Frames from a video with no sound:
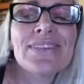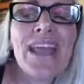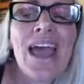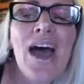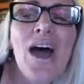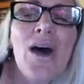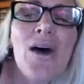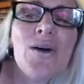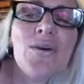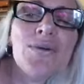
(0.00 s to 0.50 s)

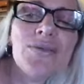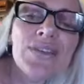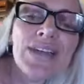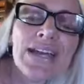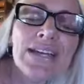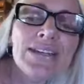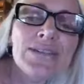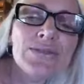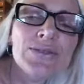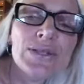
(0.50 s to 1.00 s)
Oh,
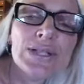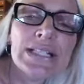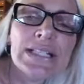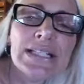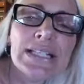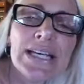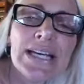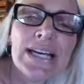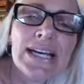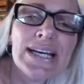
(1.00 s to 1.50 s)
thank you,
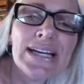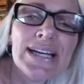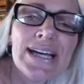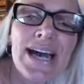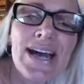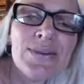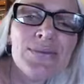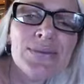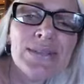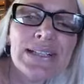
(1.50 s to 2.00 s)
Trista.
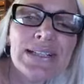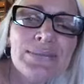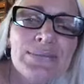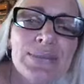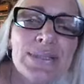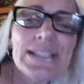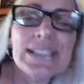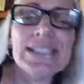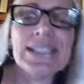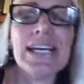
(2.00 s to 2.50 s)
I really
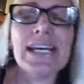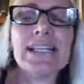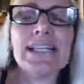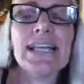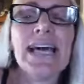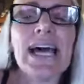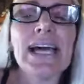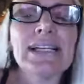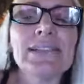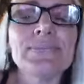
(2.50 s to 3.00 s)
appreciate
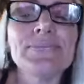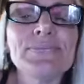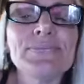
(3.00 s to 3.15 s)
that.